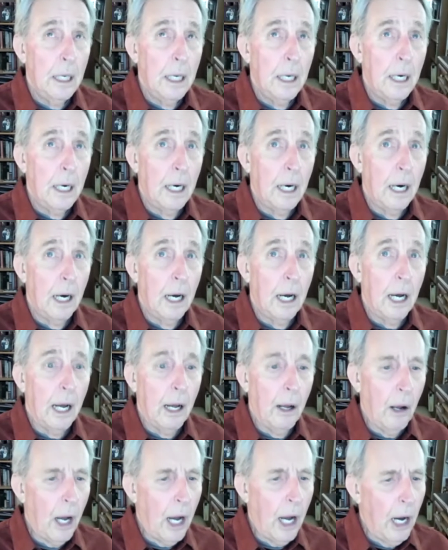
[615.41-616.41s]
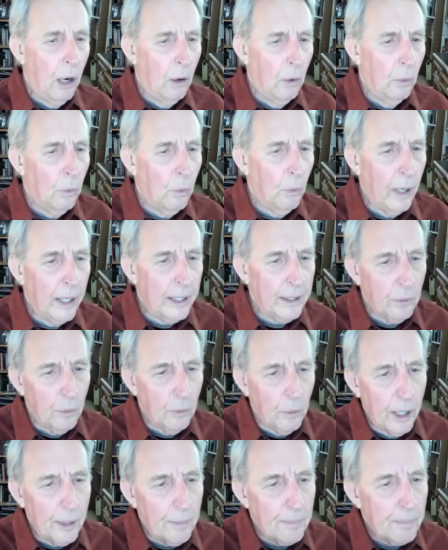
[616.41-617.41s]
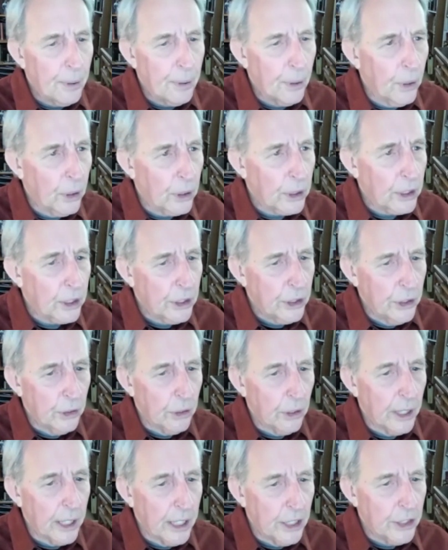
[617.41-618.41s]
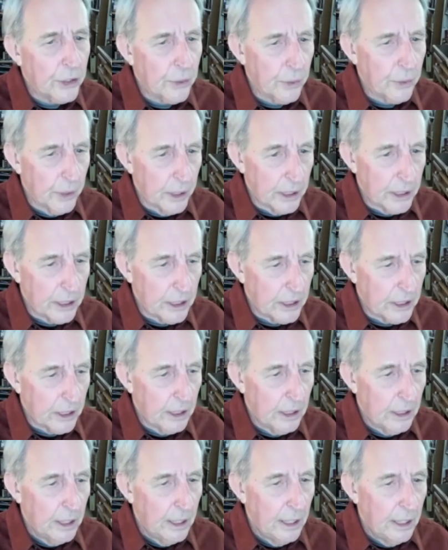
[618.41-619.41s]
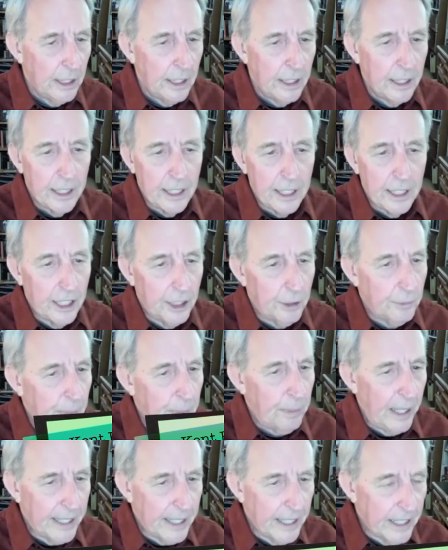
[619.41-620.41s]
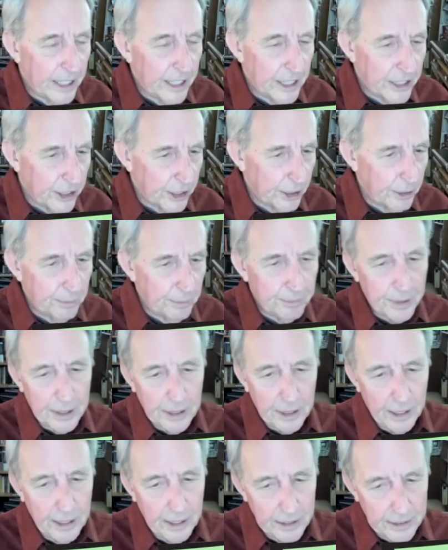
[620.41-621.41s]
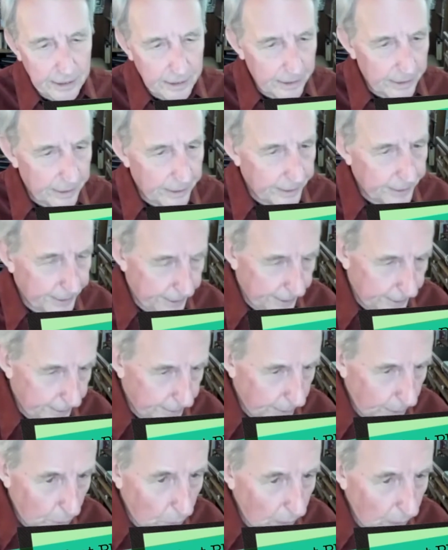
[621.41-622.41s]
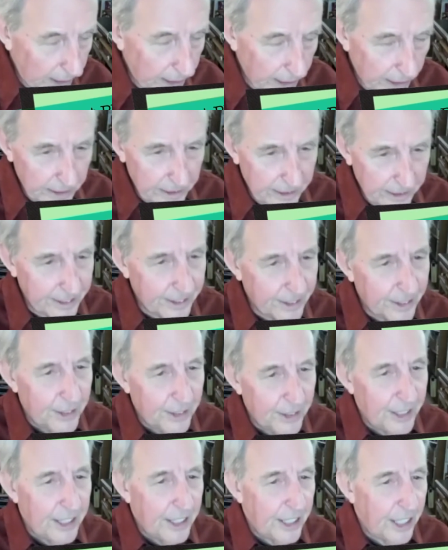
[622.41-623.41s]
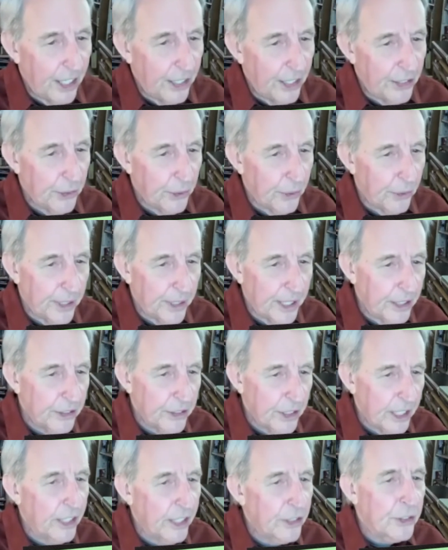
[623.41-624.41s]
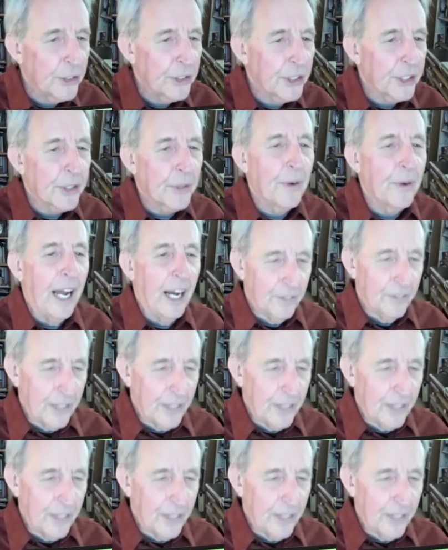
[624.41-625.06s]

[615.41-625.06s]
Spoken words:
What perked your interest in paganism and Wiccan, into the craft?